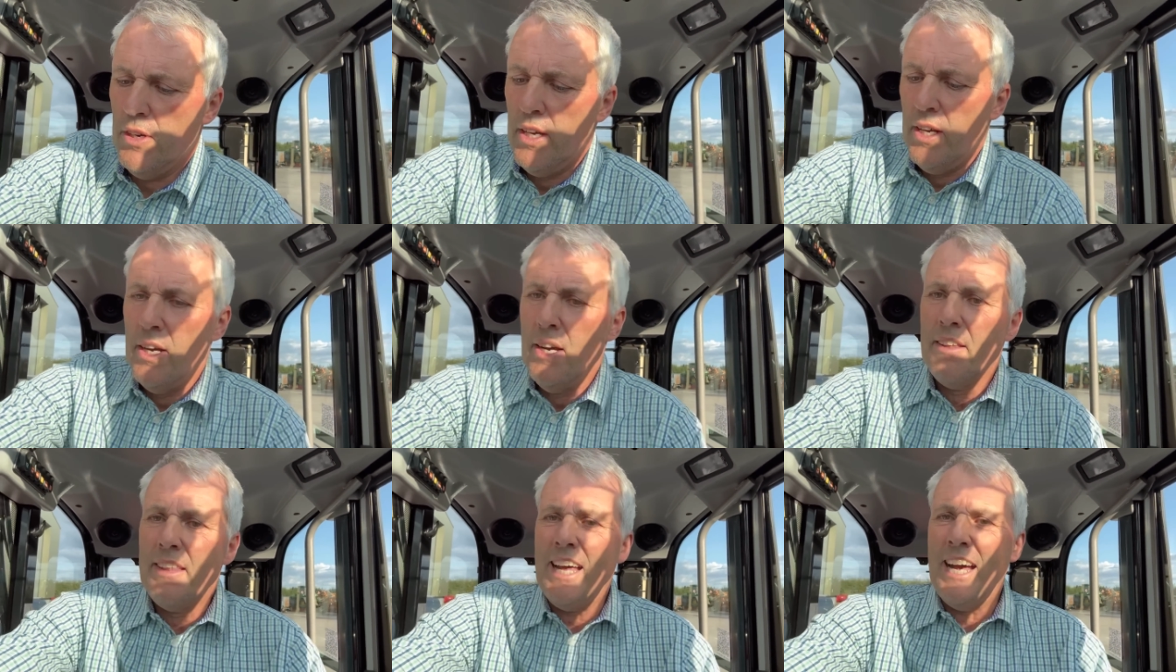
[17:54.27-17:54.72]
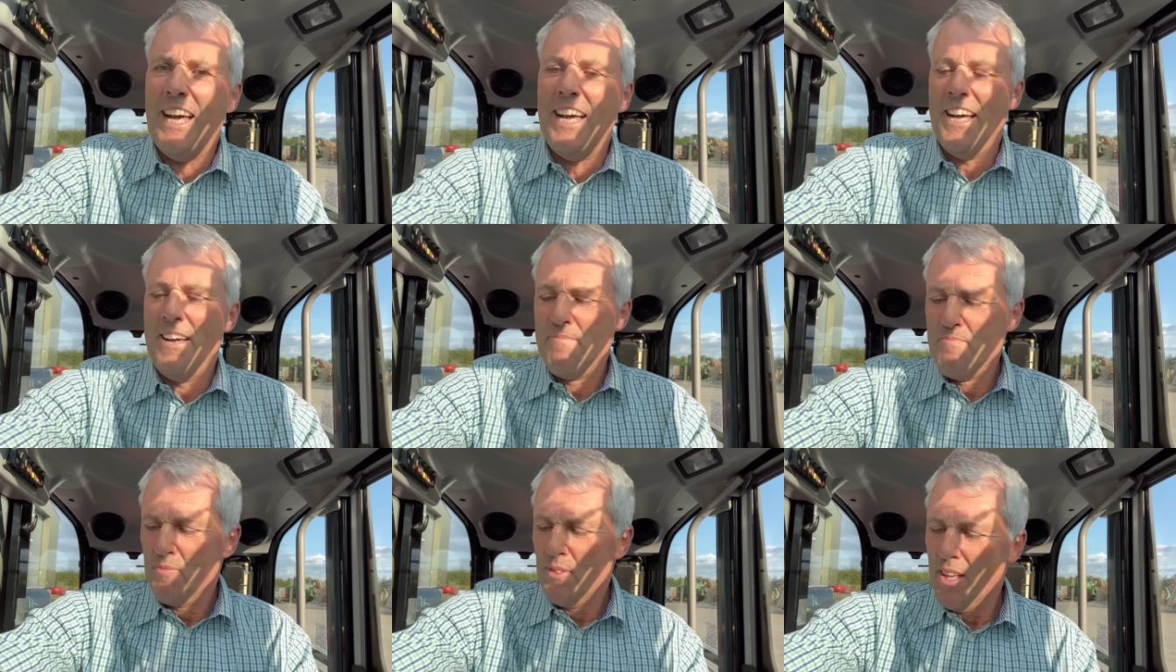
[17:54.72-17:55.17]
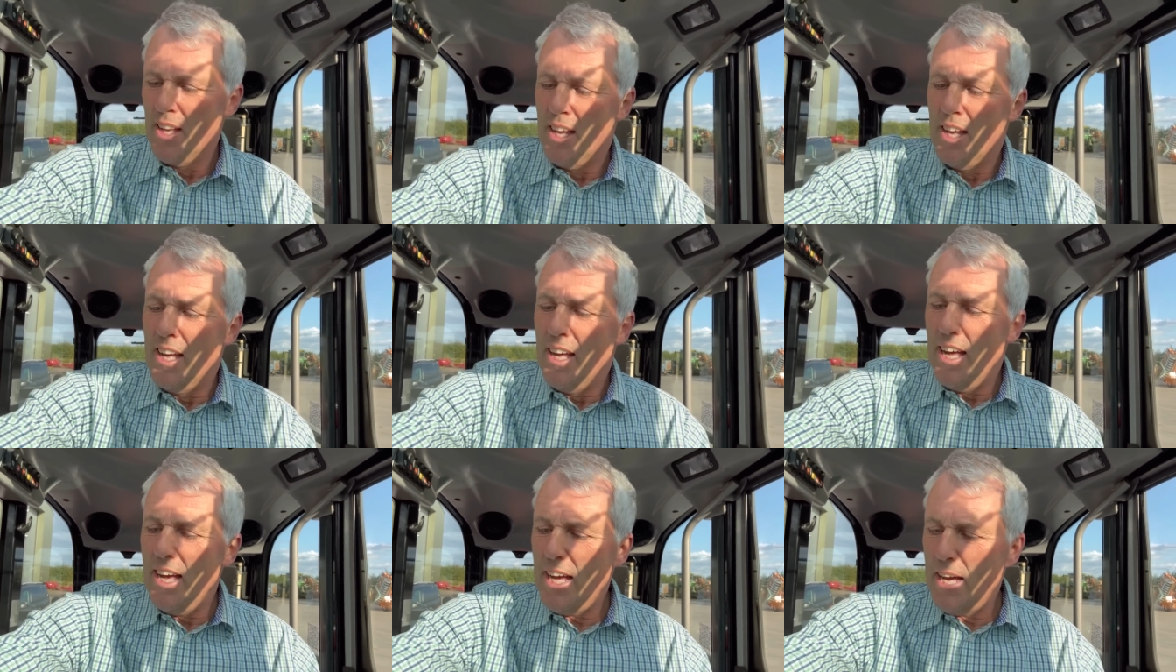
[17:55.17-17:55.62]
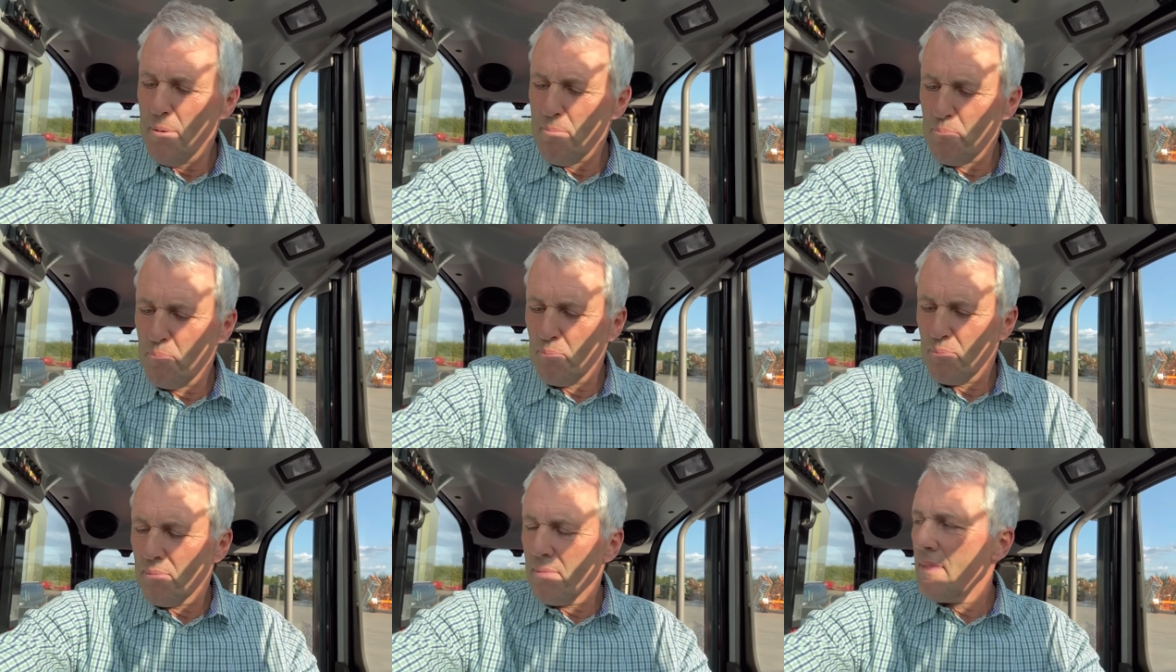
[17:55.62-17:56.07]

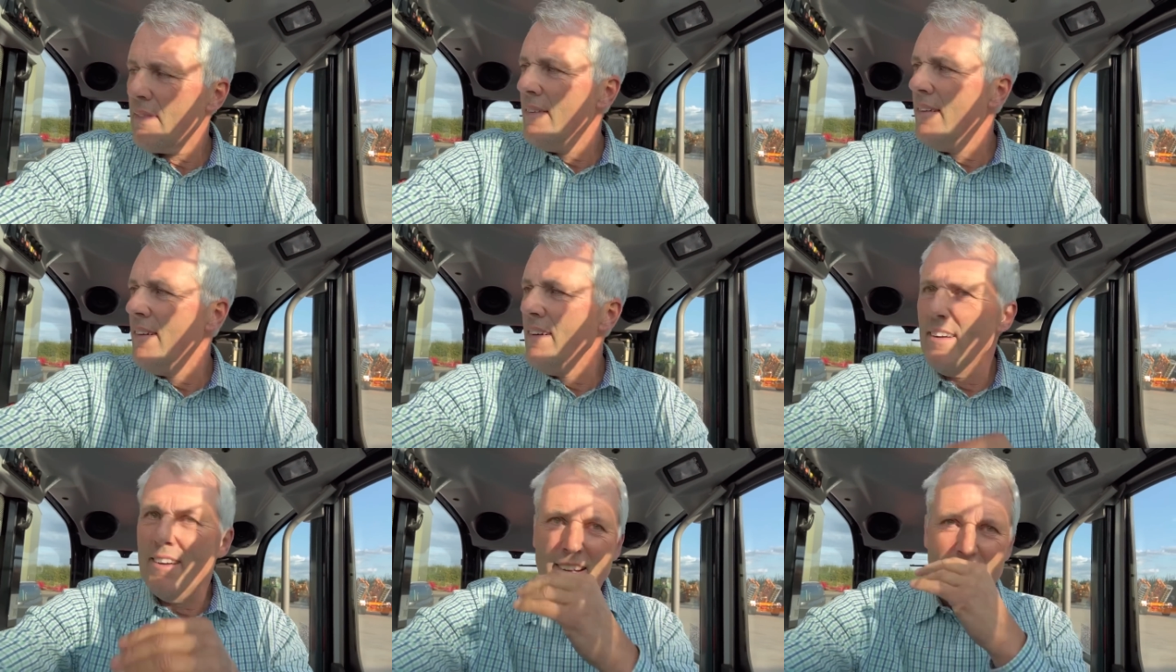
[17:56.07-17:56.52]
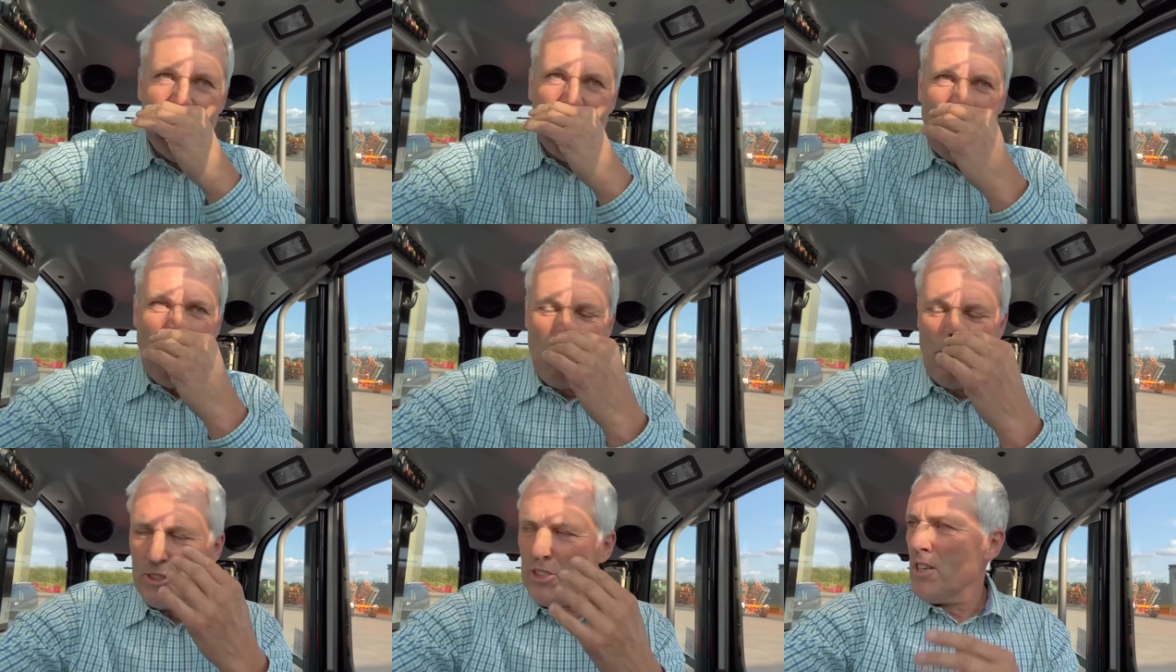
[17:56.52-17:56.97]
um, I was